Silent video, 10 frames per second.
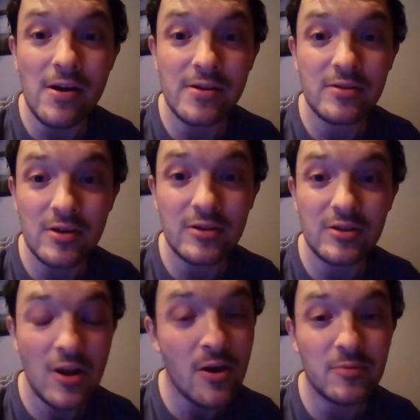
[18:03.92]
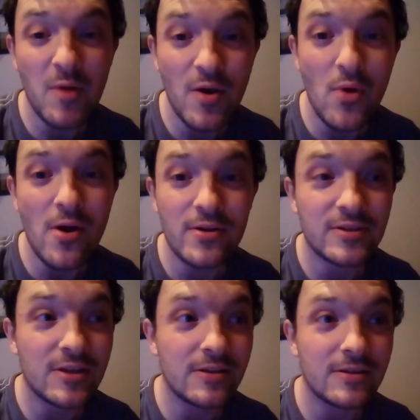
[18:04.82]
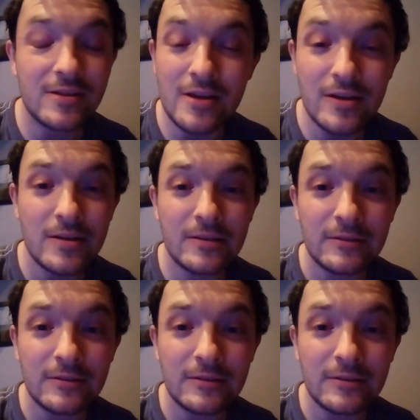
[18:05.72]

I just slurred my words and uh,